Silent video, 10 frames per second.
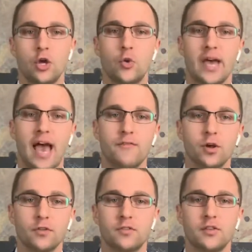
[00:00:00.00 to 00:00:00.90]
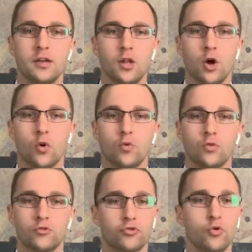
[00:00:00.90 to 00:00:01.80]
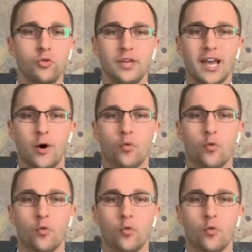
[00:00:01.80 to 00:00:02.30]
Do we have it on Zillow, Trulia,